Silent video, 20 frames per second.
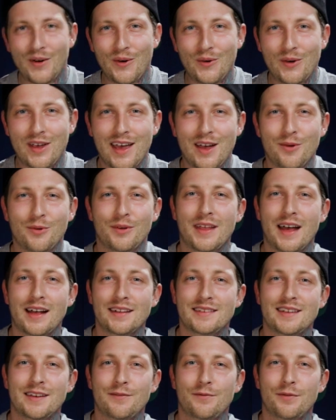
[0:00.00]
Okay, well
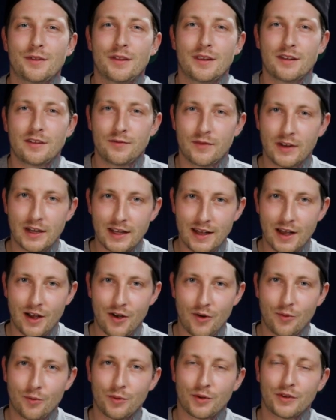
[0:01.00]
that's it for this
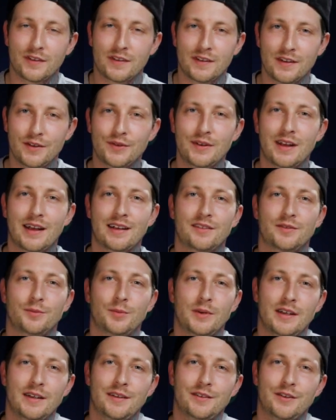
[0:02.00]
video. We'll see you next
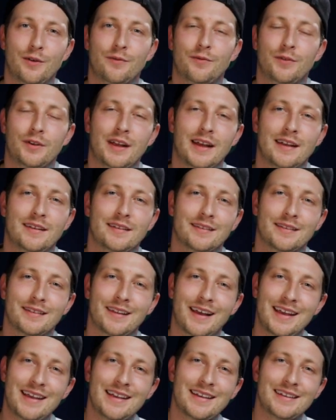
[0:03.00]
week. Don't forget to
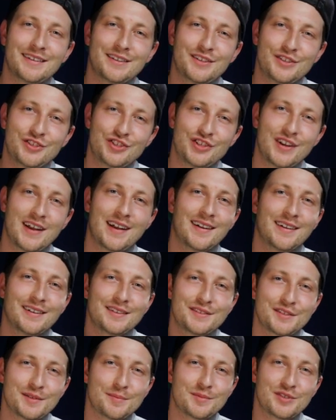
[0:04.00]
like, share,
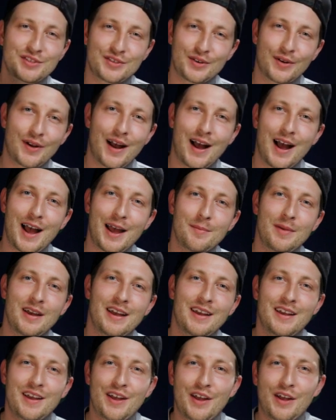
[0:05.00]
subscribe,
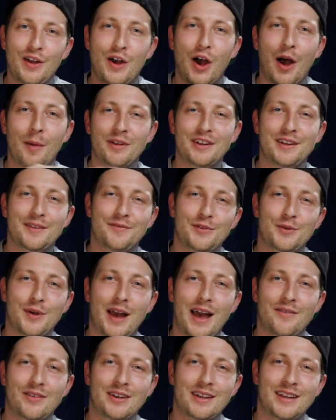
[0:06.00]
comment if you
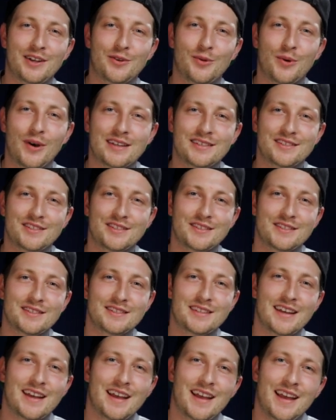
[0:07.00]
have any
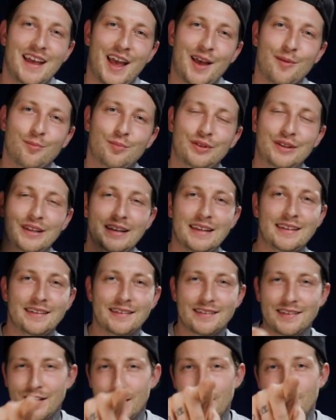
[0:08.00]
questions, and
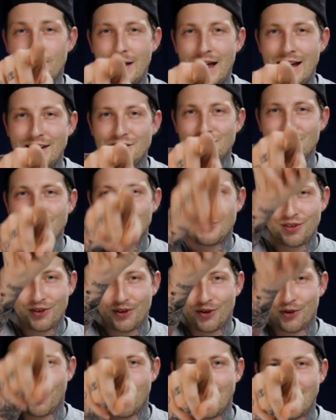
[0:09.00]
please imagine,
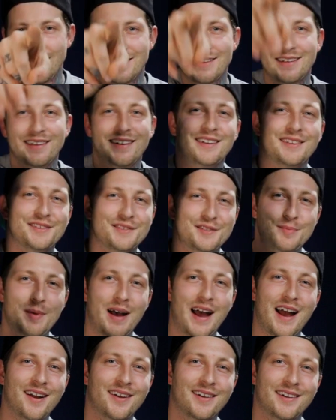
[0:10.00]
create, and
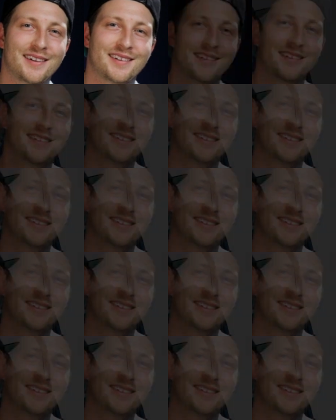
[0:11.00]
inspire.